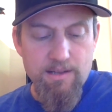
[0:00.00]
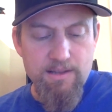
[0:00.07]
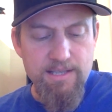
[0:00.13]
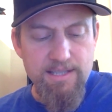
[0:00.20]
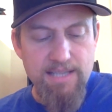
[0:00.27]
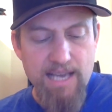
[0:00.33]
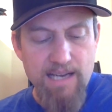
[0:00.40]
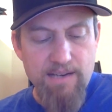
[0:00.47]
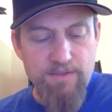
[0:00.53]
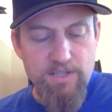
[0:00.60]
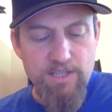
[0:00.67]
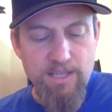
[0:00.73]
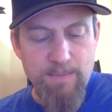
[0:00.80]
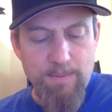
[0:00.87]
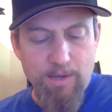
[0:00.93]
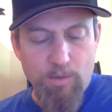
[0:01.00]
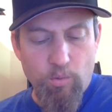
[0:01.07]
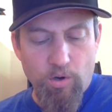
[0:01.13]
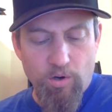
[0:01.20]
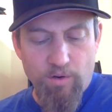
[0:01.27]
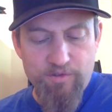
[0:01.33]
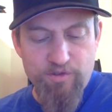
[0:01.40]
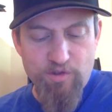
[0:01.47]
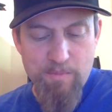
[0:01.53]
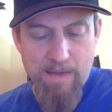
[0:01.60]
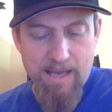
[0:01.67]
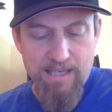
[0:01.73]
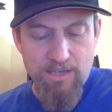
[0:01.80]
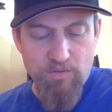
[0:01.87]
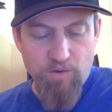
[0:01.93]
The sight of sleeping wolves
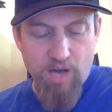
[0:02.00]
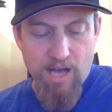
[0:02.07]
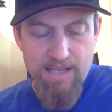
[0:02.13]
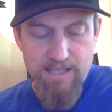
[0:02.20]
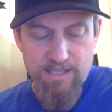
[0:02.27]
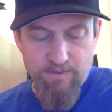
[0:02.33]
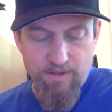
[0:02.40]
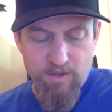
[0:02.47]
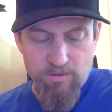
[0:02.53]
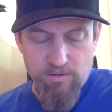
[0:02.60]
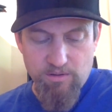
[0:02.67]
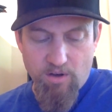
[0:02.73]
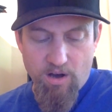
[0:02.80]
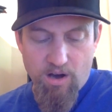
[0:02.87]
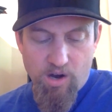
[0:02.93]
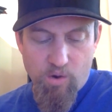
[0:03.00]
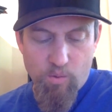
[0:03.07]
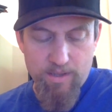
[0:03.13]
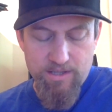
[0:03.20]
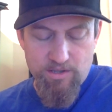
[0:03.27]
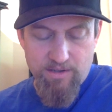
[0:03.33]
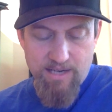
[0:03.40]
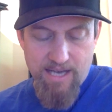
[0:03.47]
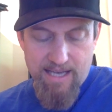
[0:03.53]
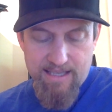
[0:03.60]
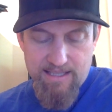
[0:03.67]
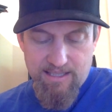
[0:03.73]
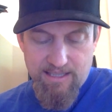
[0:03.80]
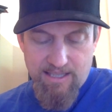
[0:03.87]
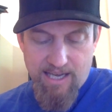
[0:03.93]
reminded Roz of those long winter
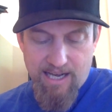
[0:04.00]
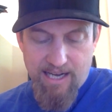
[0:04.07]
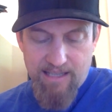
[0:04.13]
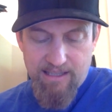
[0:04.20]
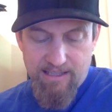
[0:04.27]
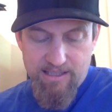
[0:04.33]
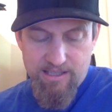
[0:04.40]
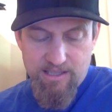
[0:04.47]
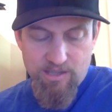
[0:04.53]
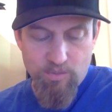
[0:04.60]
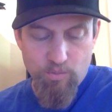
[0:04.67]
nights on the island,